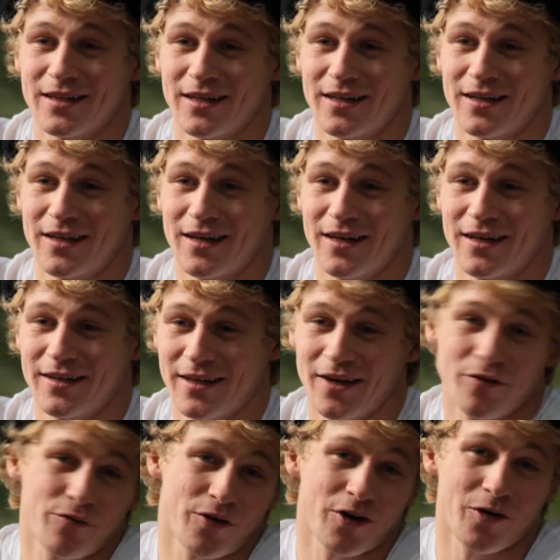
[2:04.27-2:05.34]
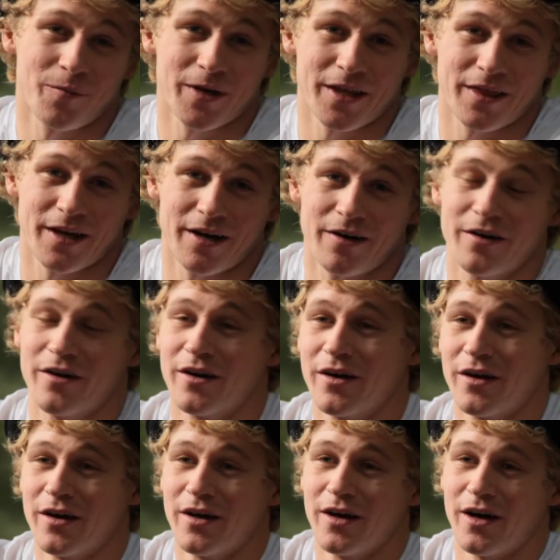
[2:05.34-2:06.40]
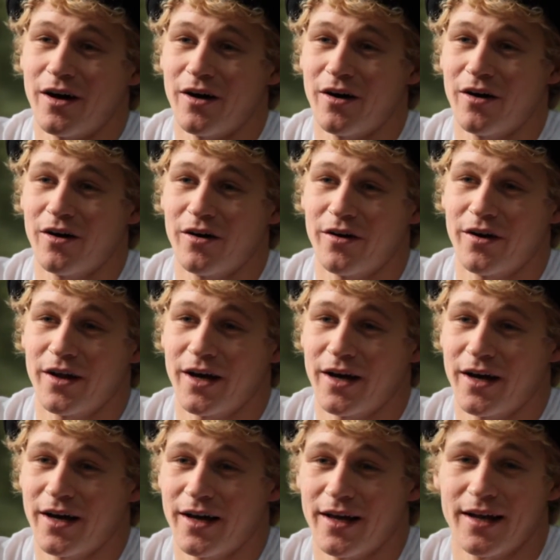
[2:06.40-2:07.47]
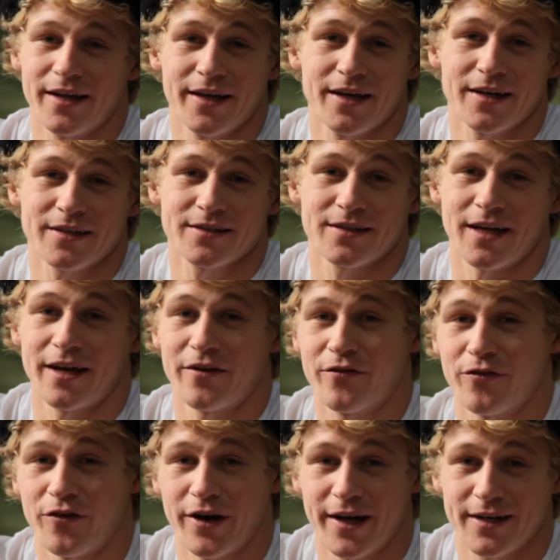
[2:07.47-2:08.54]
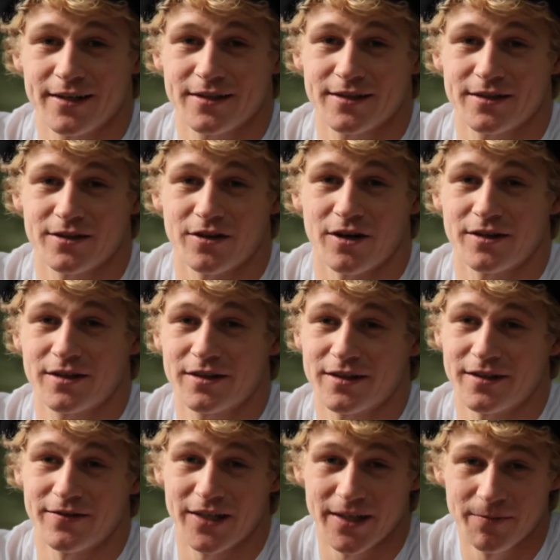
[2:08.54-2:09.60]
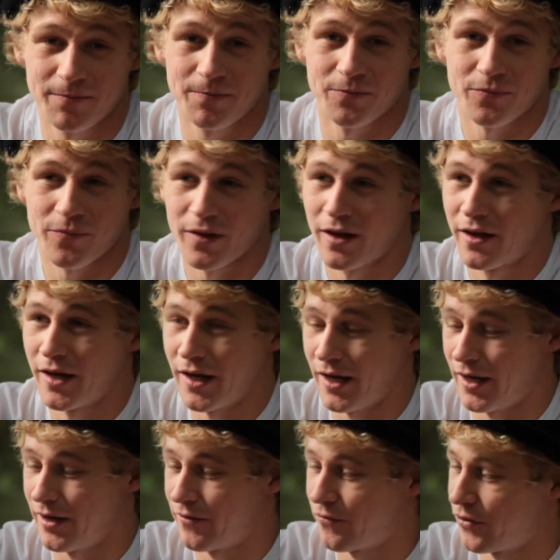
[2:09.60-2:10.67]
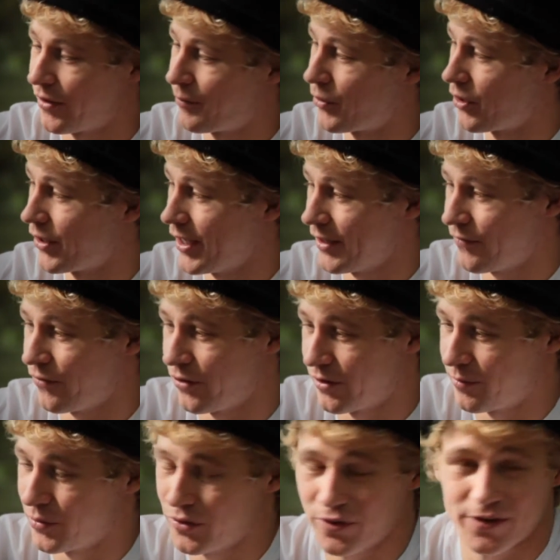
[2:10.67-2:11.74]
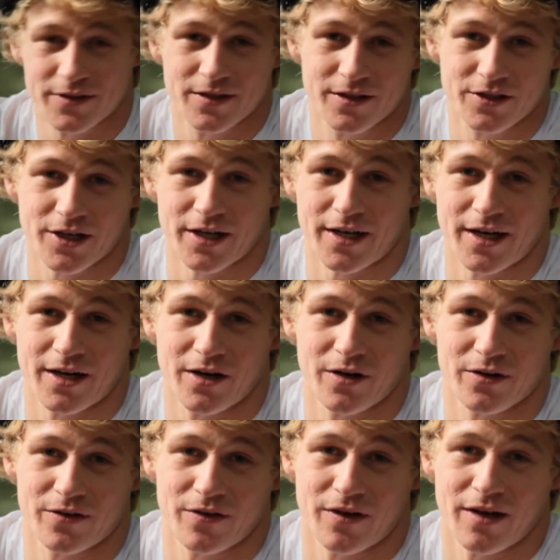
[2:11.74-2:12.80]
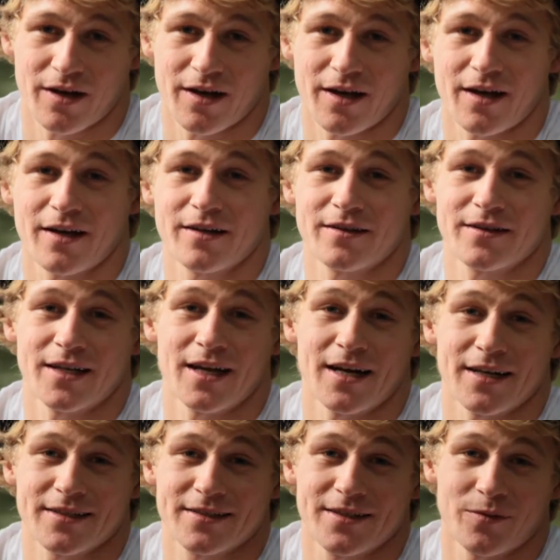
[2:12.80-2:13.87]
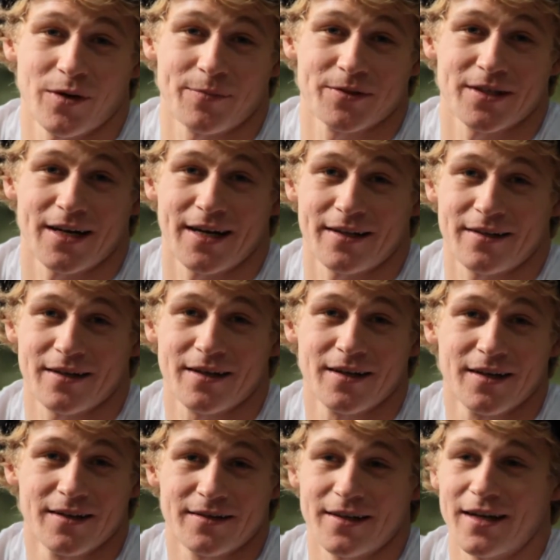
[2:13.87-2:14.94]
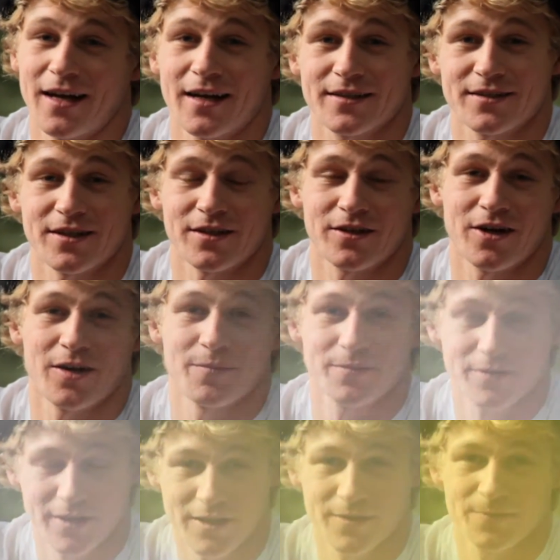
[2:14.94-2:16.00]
And yeah, follow me there on Eliasandfriends.tv, and for the product, for the boots, check out Deeluxe website, Deeluxe.com.